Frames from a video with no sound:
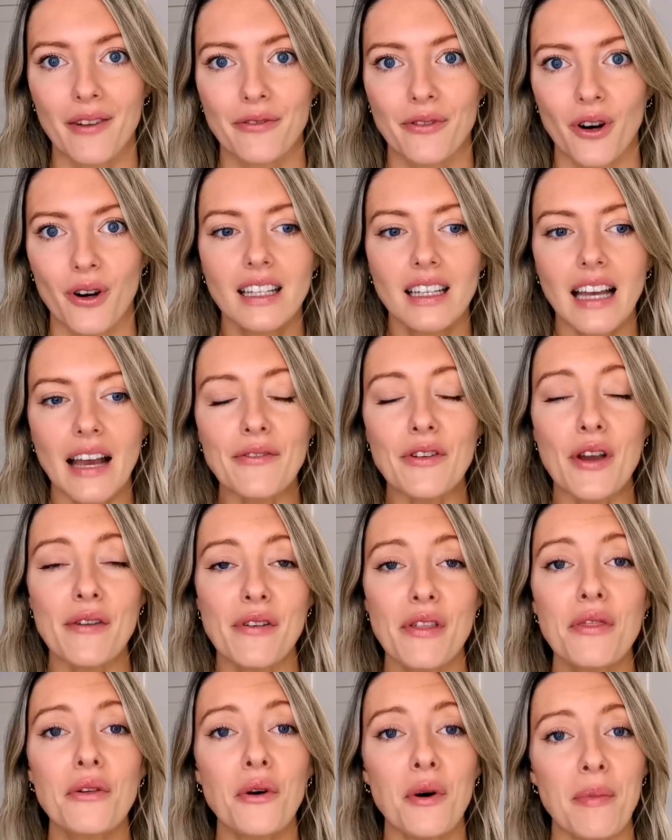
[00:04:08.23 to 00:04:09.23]
back from? Have you
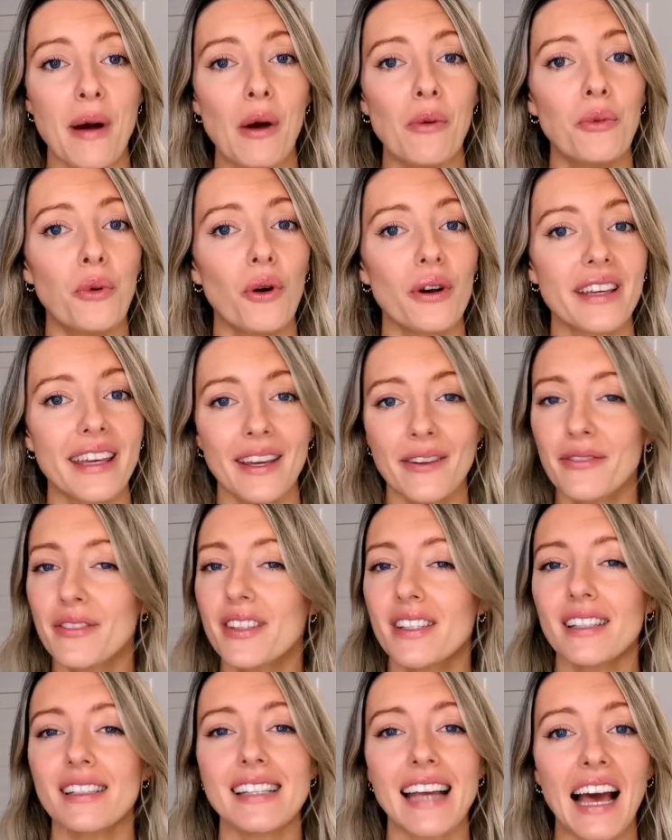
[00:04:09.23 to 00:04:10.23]
ever thought about what
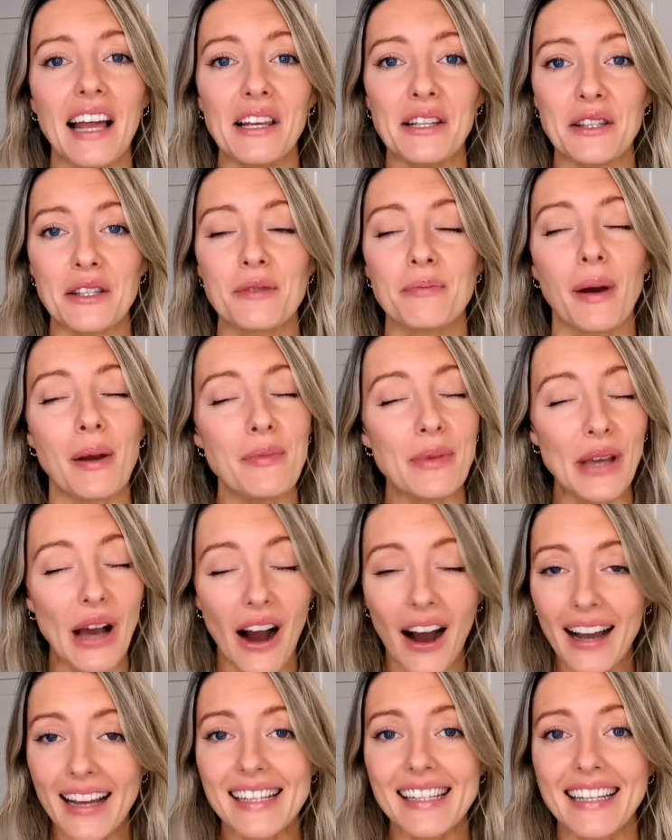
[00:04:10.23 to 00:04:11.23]
gifts and talents might be
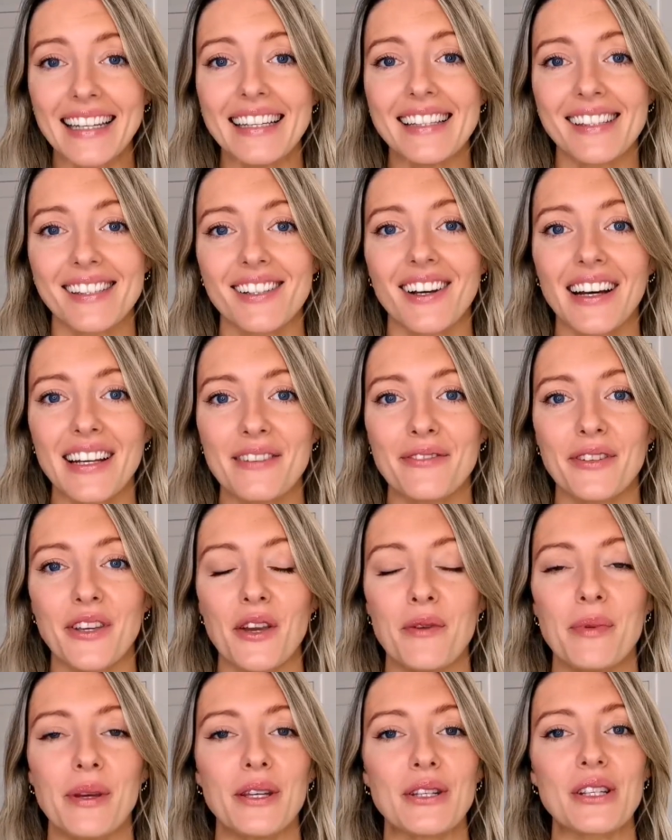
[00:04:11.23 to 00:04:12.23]
hiding inside of
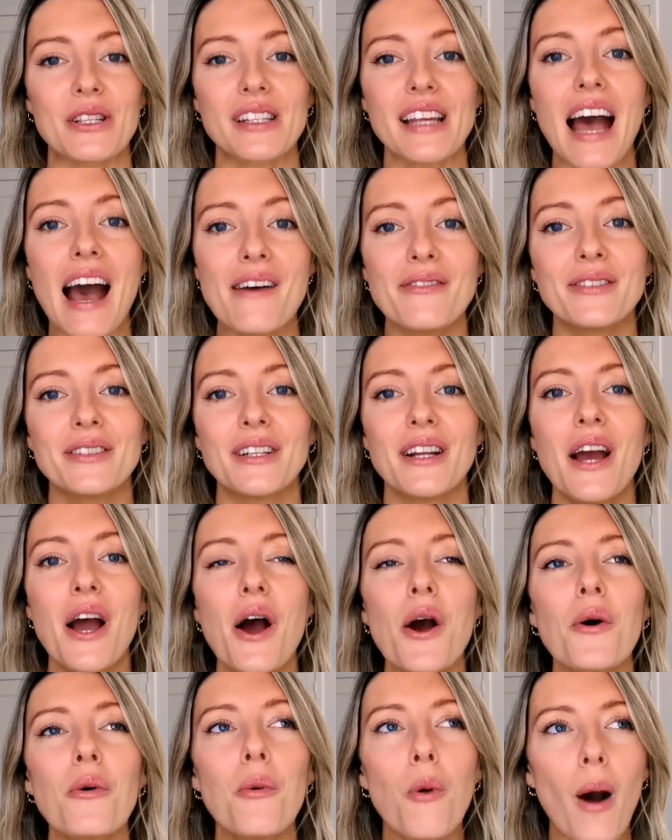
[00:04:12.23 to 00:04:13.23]
you, but you just haven't
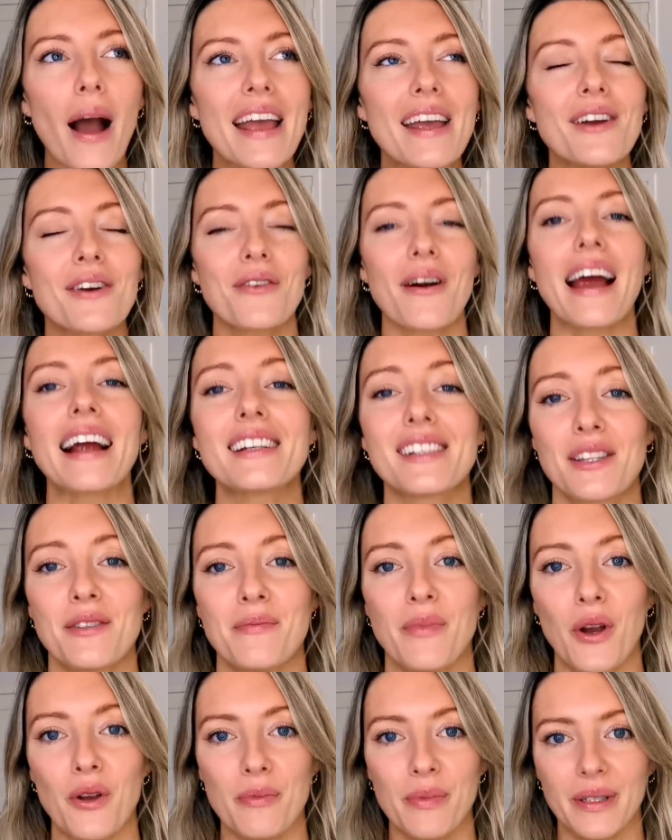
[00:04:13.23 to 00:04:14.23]
quite cracked
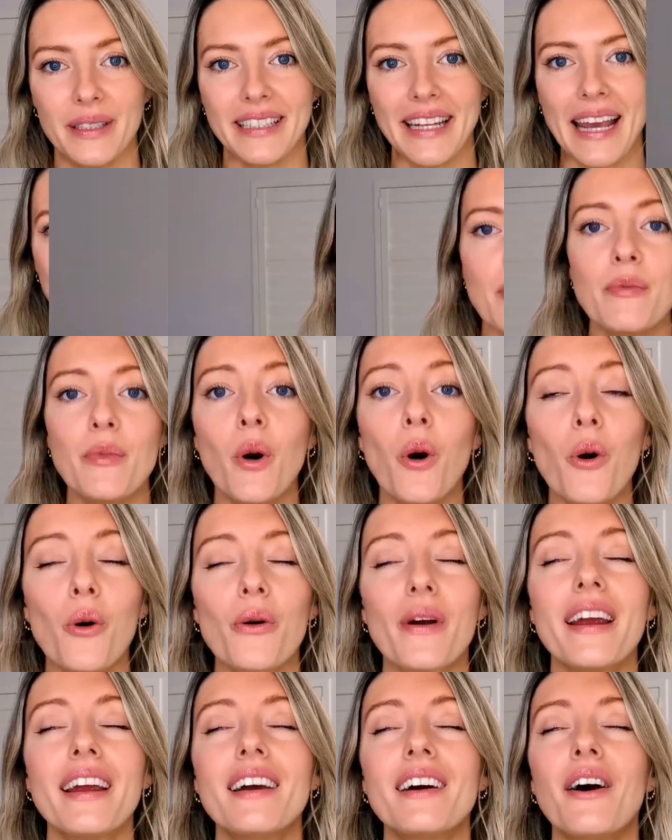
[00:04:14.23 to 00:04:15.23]
them open yet? I've been
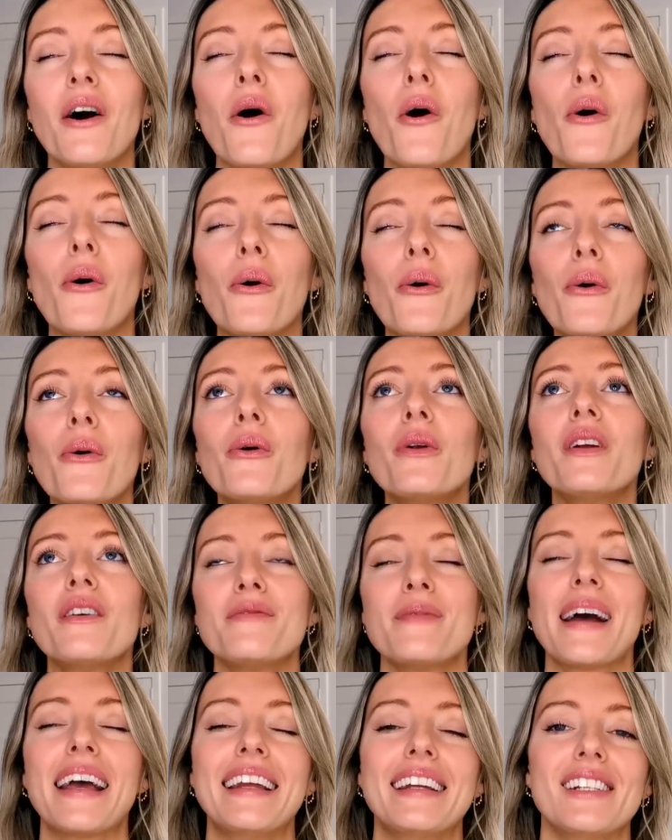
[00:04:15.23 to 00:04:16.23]
pouring all
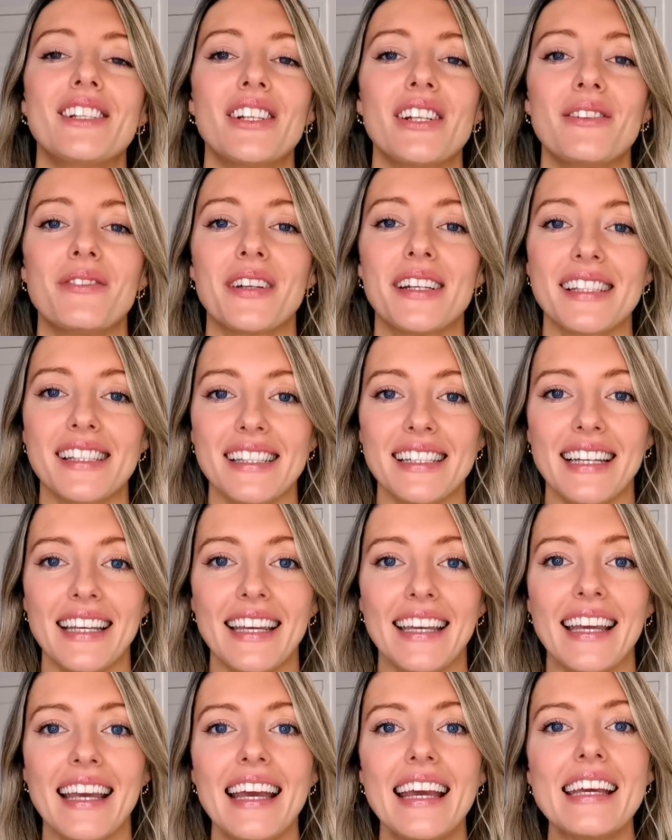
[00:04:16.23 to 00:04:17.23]
of my energy
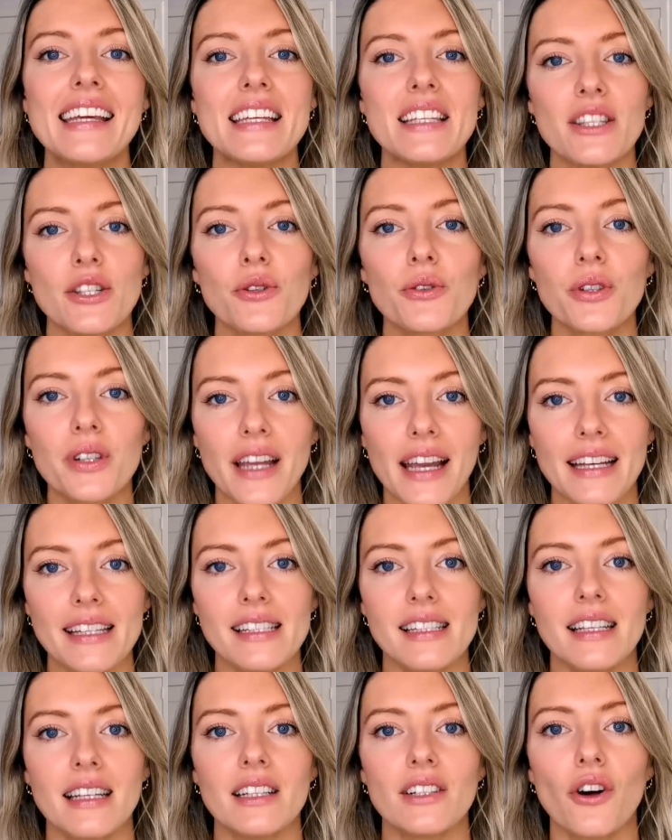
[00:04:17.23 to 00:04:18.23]
recently into
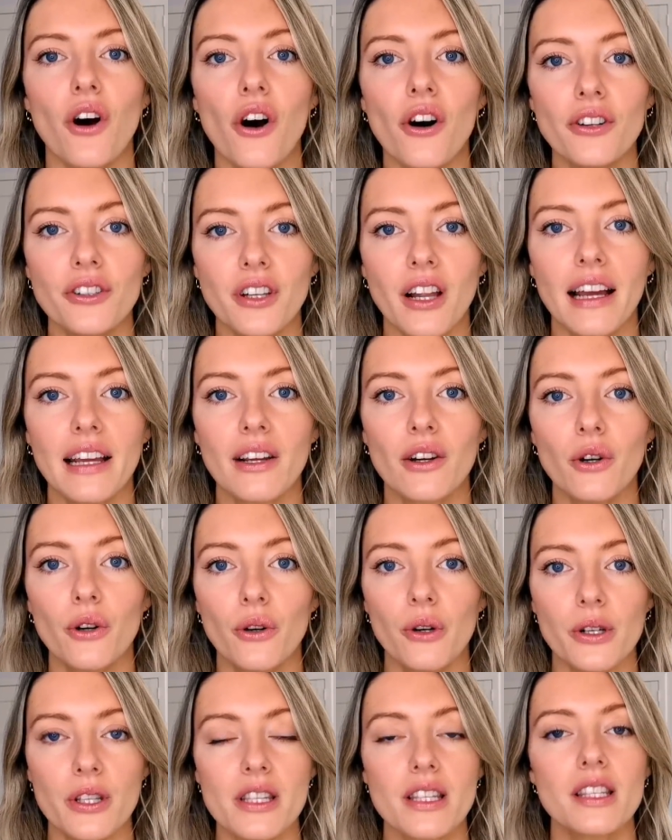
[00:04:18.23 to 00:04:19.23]
creating an online
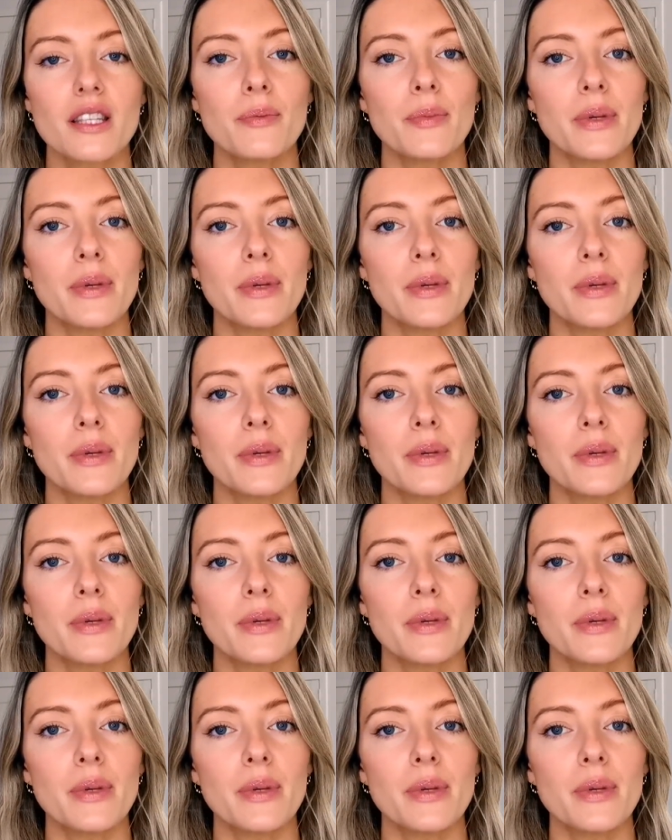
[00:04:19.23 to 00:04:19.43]
course